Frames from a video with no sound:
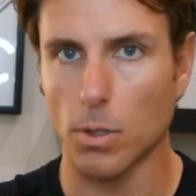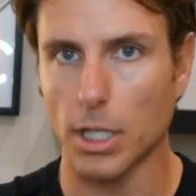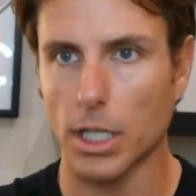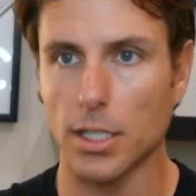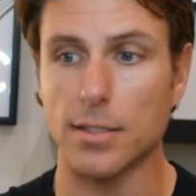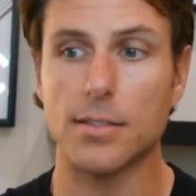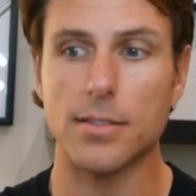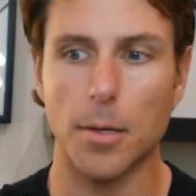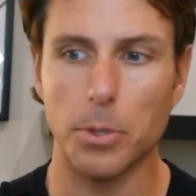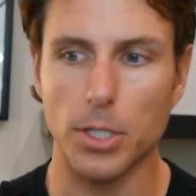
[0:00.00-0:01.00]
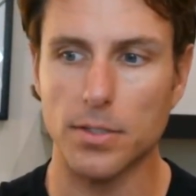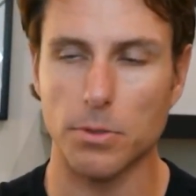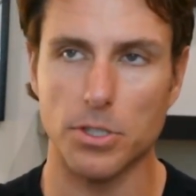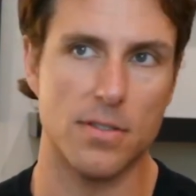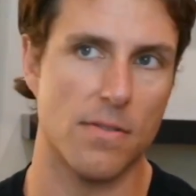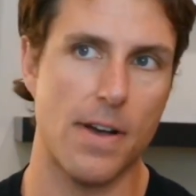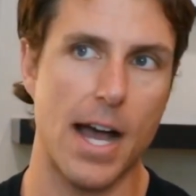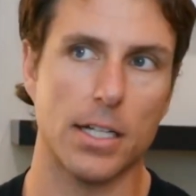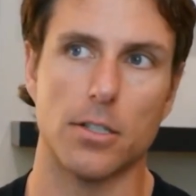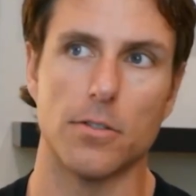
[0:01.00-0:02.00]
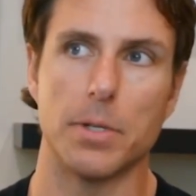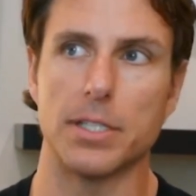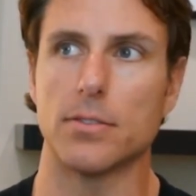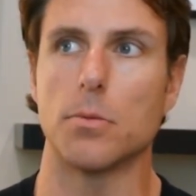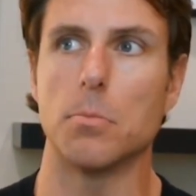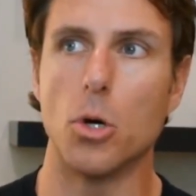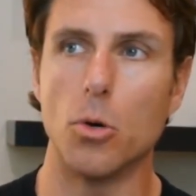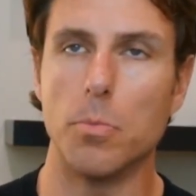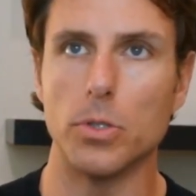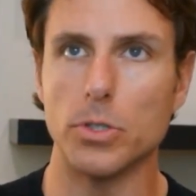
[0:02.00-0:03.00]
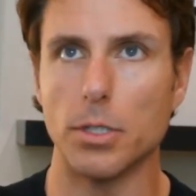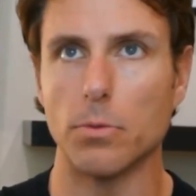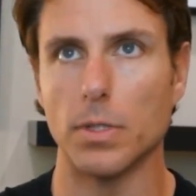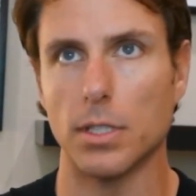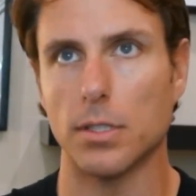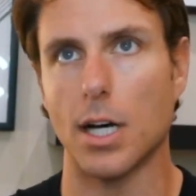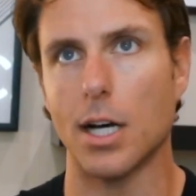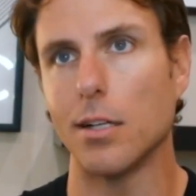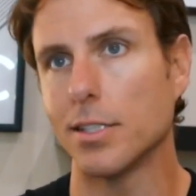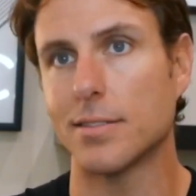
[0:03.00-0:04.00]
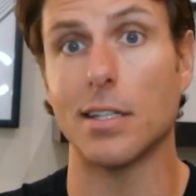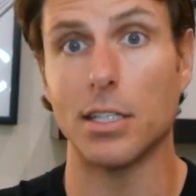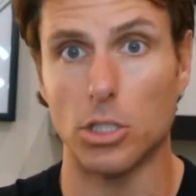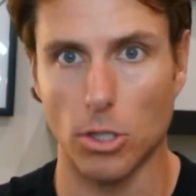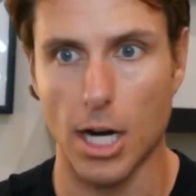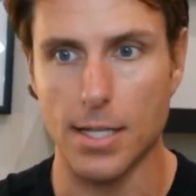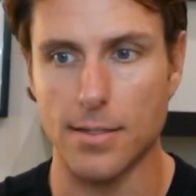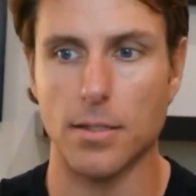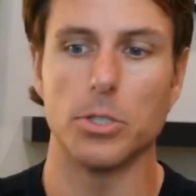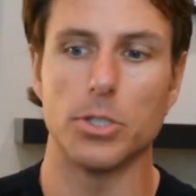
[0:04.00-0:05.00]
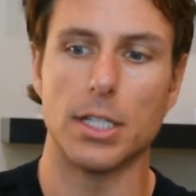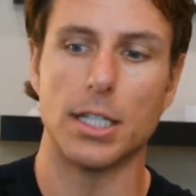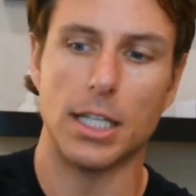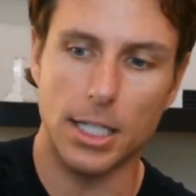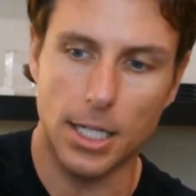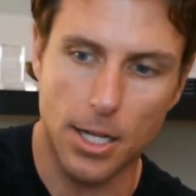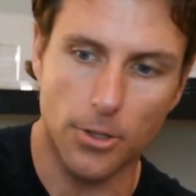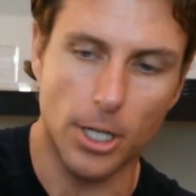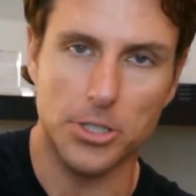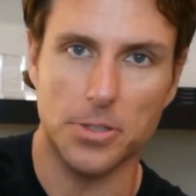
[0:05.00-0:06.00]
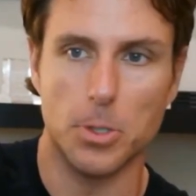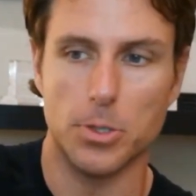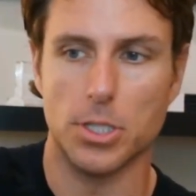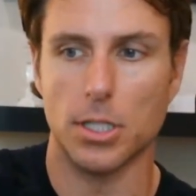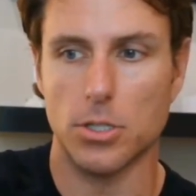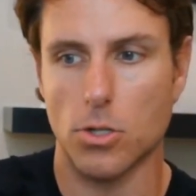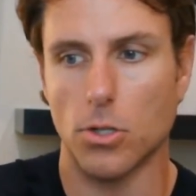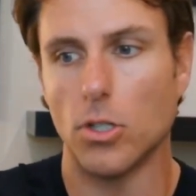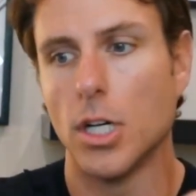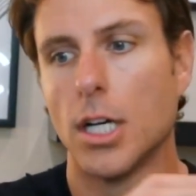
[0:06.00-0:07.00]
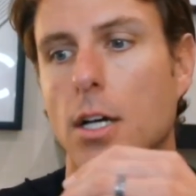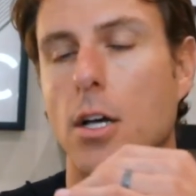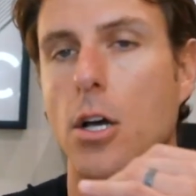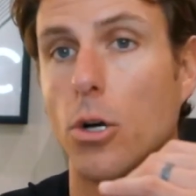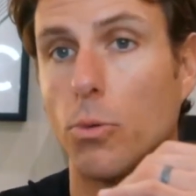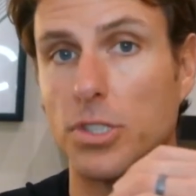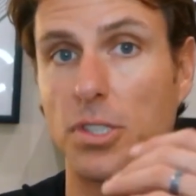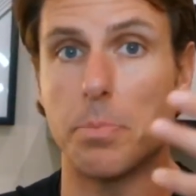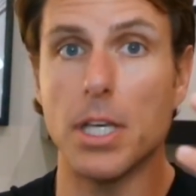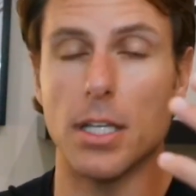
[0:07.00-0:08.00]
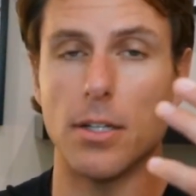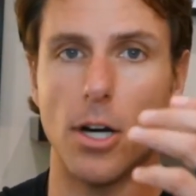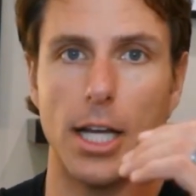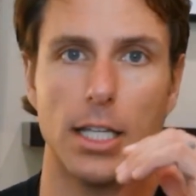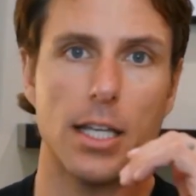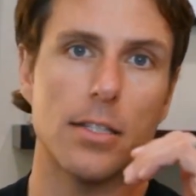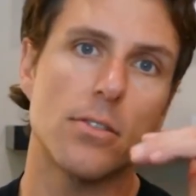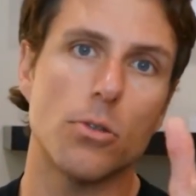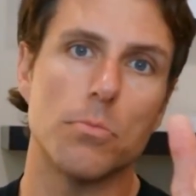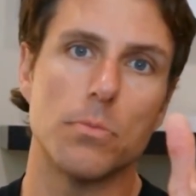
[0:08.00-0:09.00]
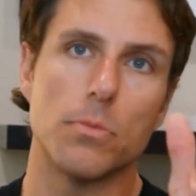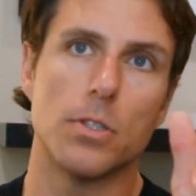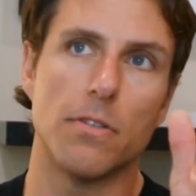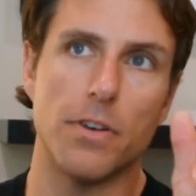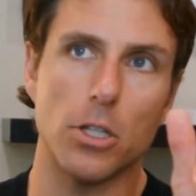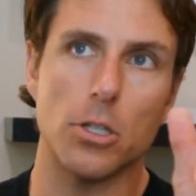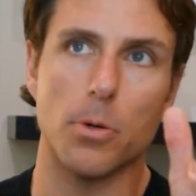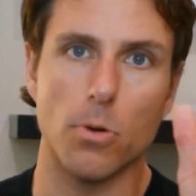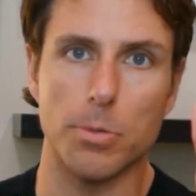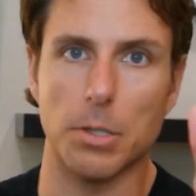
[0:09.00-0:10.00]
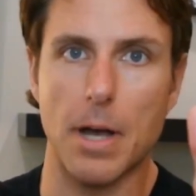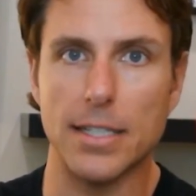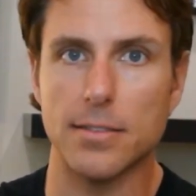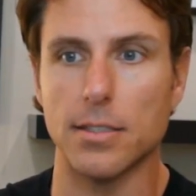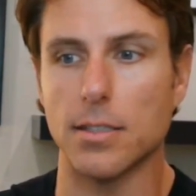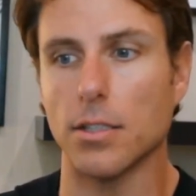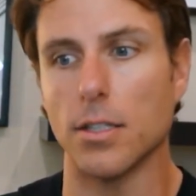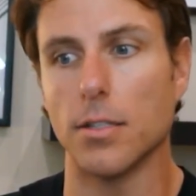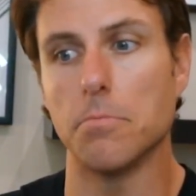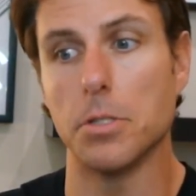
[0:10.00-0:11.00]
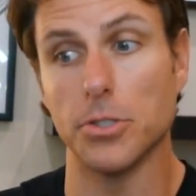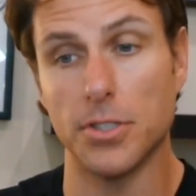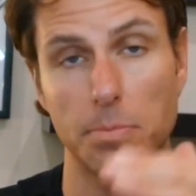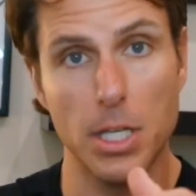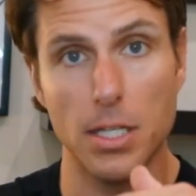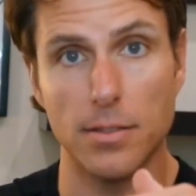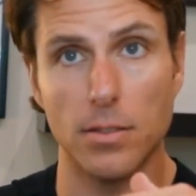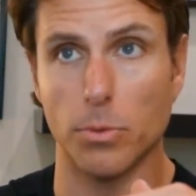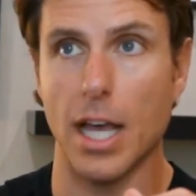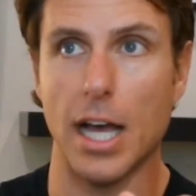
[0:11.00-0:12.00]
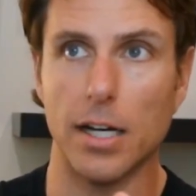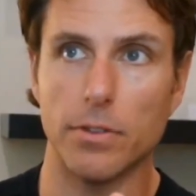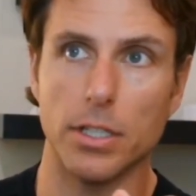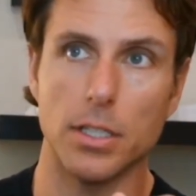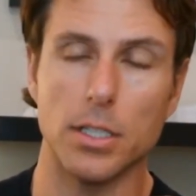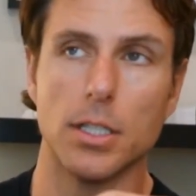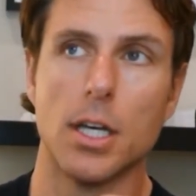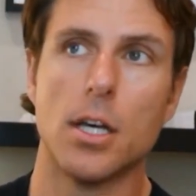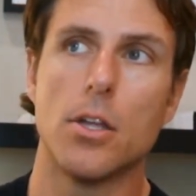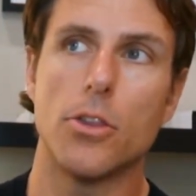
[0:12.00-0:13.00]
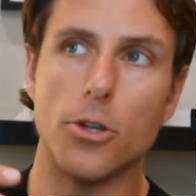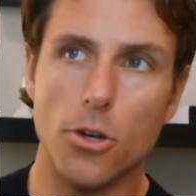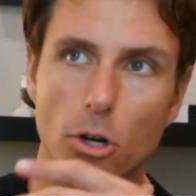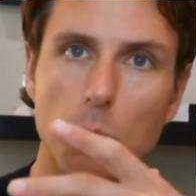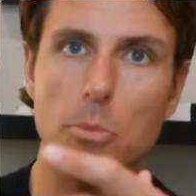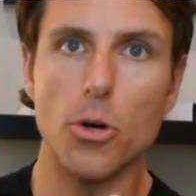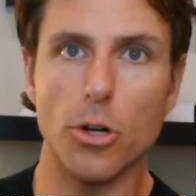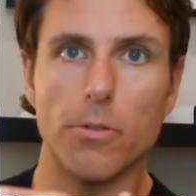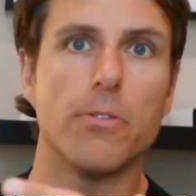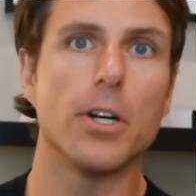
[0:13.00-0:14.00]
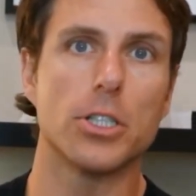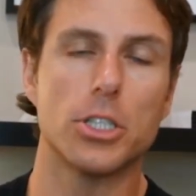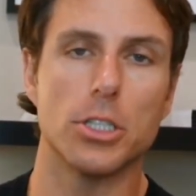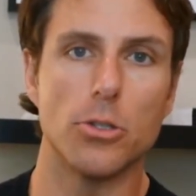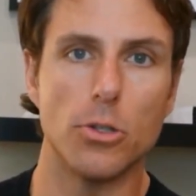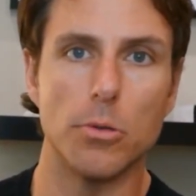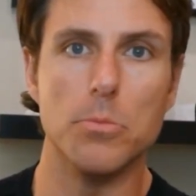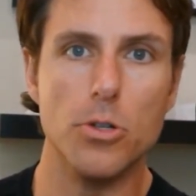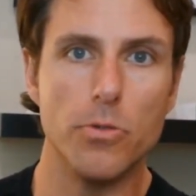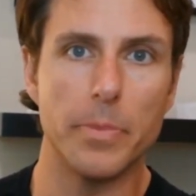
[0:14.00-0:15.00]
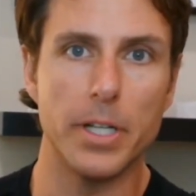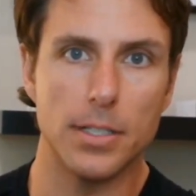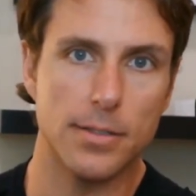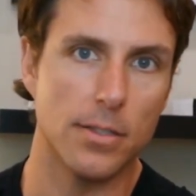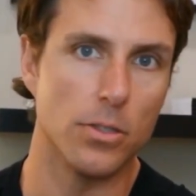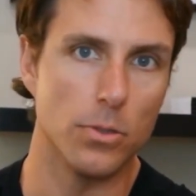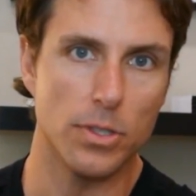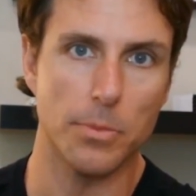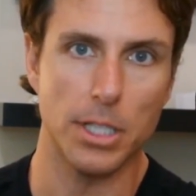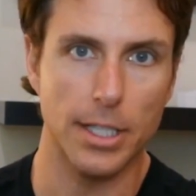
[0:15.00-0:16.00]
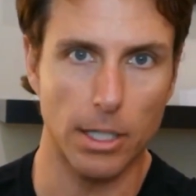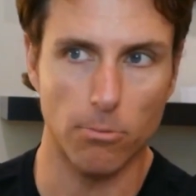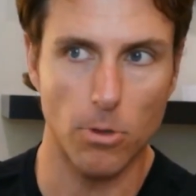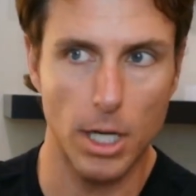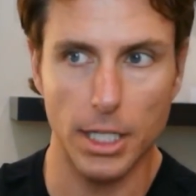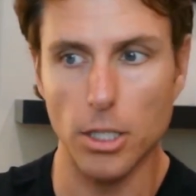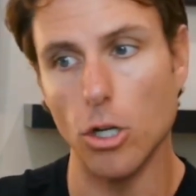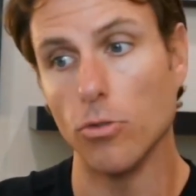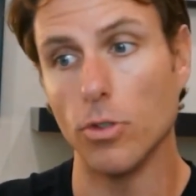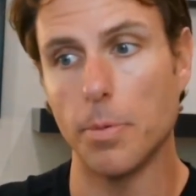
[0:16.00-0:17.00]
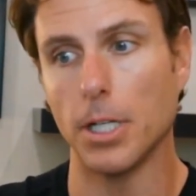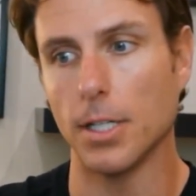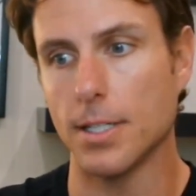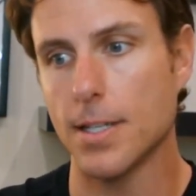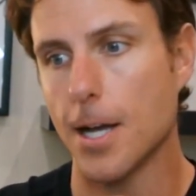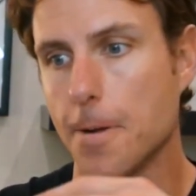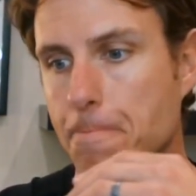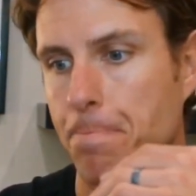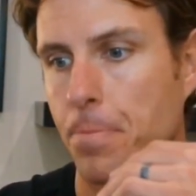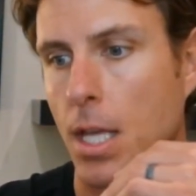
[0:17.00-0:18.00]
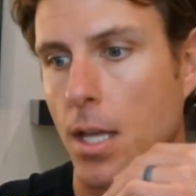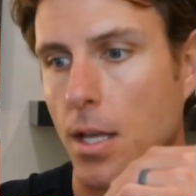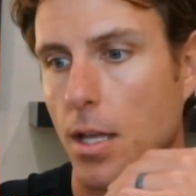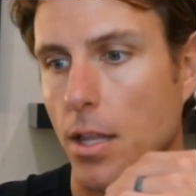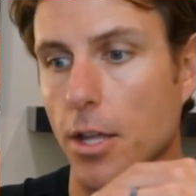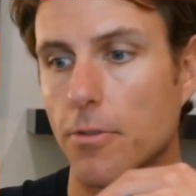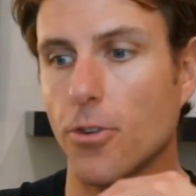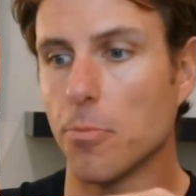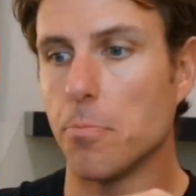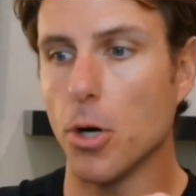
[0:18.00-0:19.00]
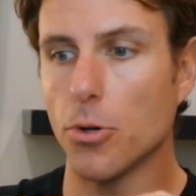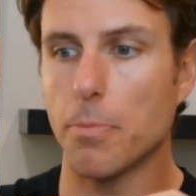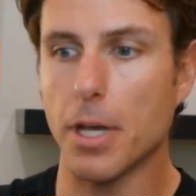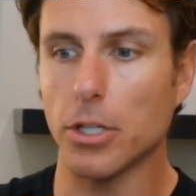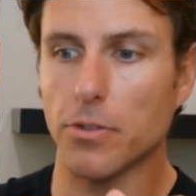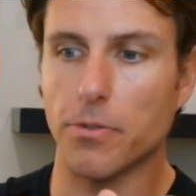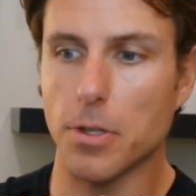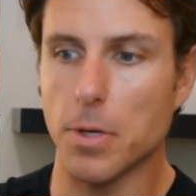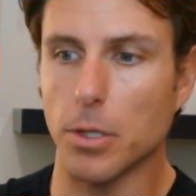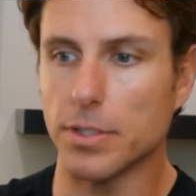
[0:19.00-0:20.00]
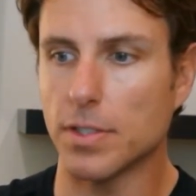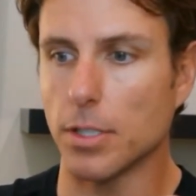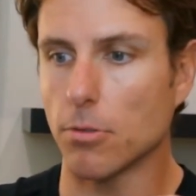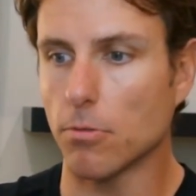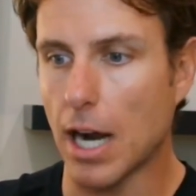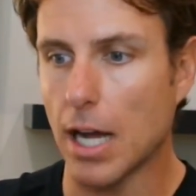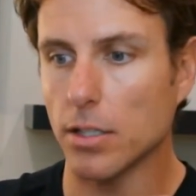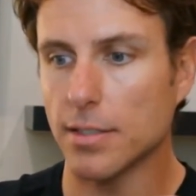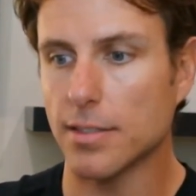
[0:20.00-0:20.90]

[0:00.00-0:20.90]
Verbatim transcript: working on is suppleness, which is the factor of basically mobility with, uh, let's say, grace, the ability to get an in range of motion and control with speed, right? Kids don't develop aerobic capacity until they build speed. So we have the the neuromotor function or movement to do something like running over a period of time. Then for both male and female, we see around the